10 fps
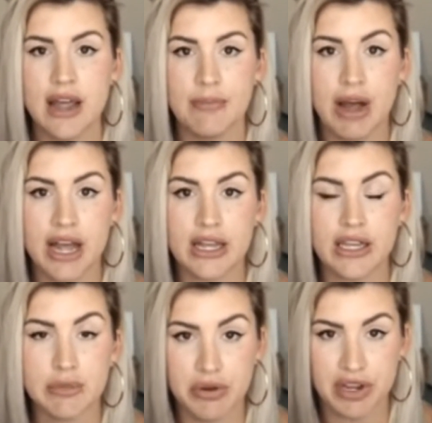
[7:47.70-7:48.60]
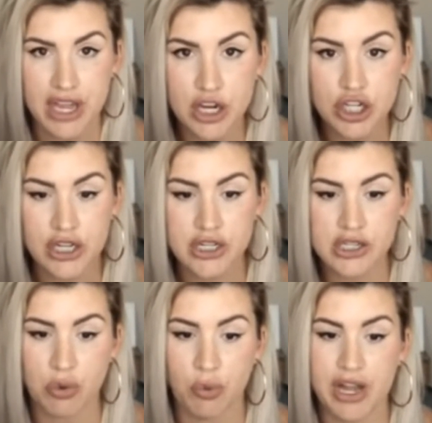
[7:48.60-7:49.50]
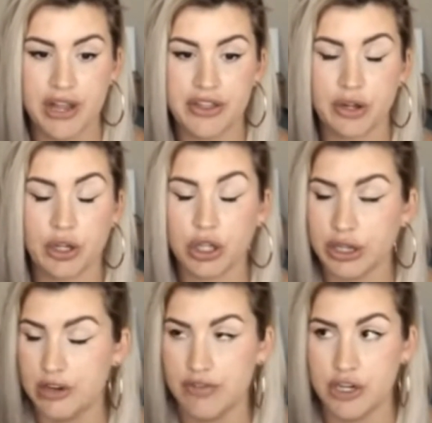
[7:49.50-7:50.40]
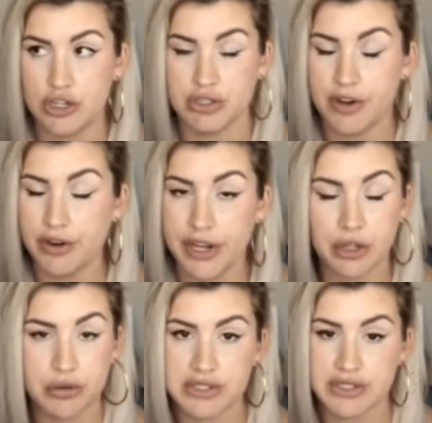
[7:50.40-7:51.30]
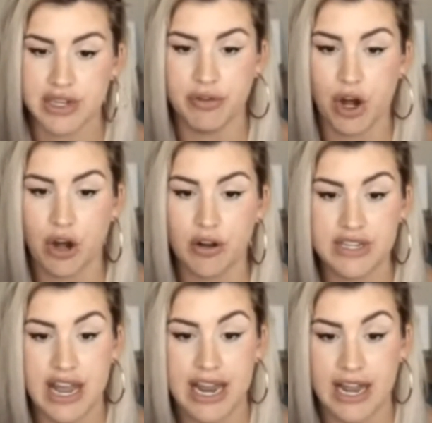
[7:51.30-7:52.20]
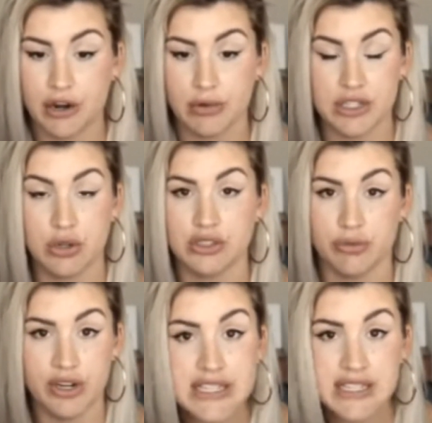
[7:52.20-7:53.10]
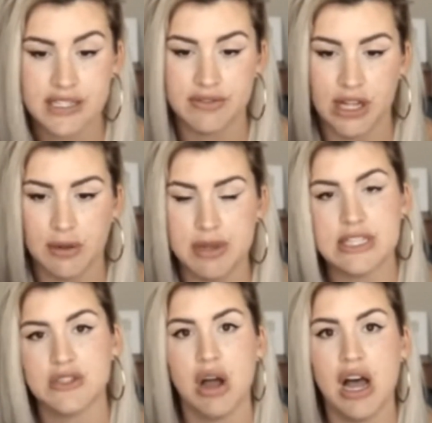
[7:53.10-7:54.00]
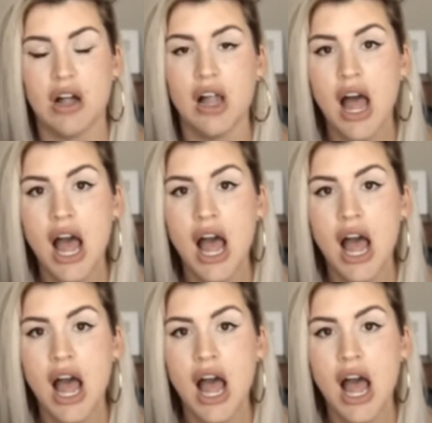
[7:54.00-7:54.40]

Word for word: my communications with individuals very closely involved and a result of recent developments as well,